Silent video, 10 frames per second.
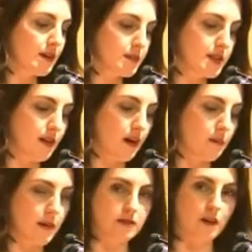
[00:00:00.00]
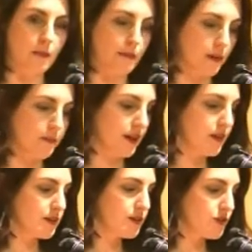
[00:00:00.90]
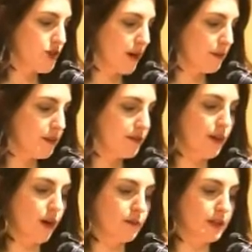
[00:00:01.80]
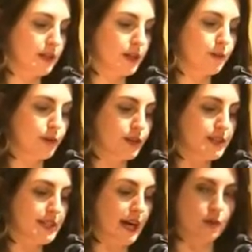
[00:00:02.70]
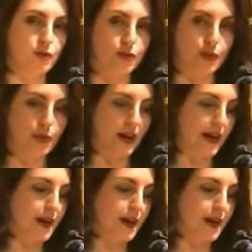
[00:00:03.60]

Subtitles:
Mr. Armand Abramyan, Chairman of the Armenian Community Council UK,